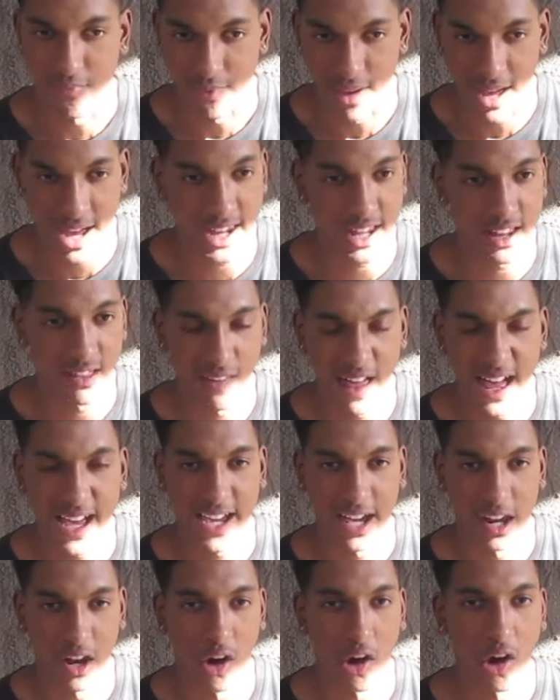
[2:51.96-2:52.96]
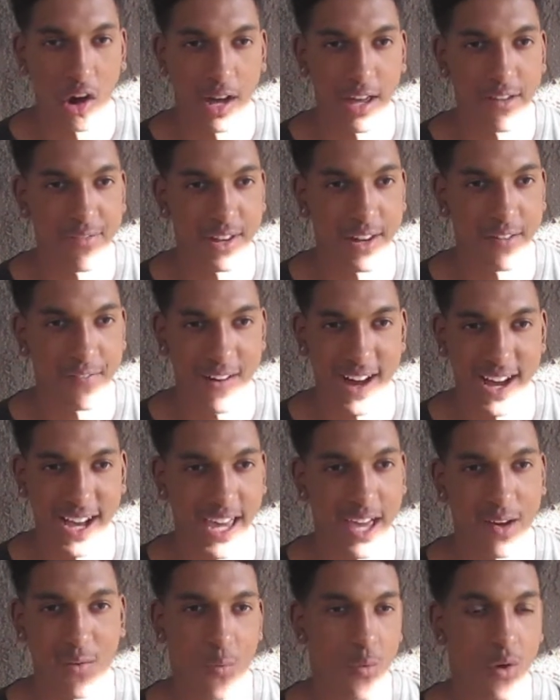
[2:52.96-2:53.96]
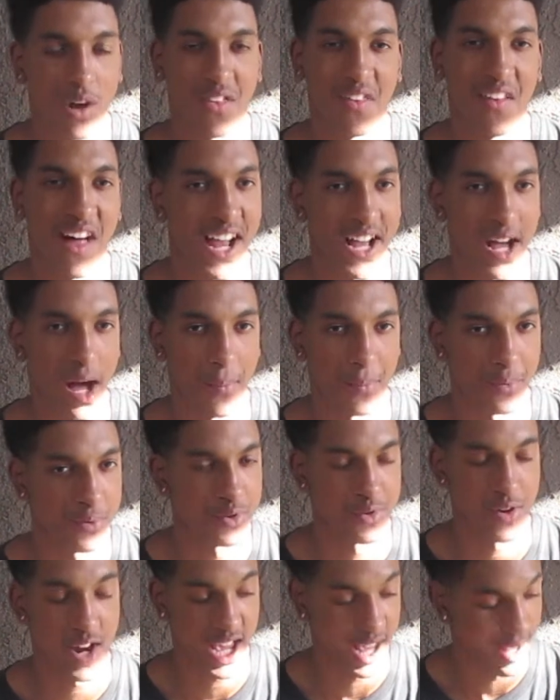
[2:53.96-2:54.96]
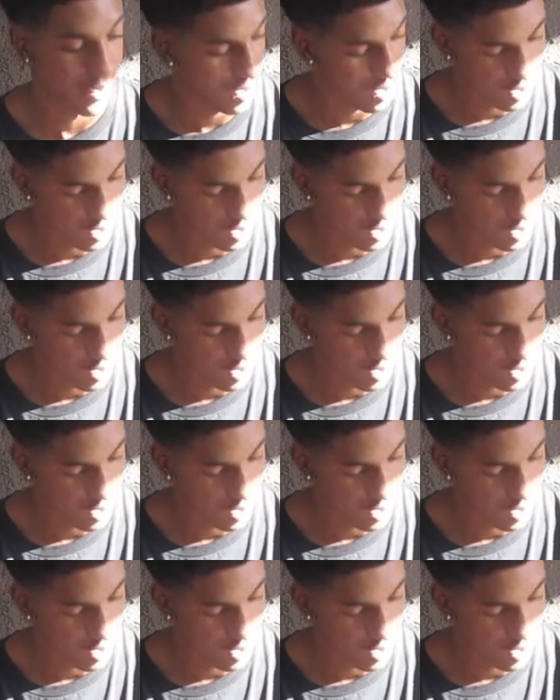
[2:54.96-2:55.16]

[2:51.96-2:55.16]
Any like at all, even if I get one like, I'm straight.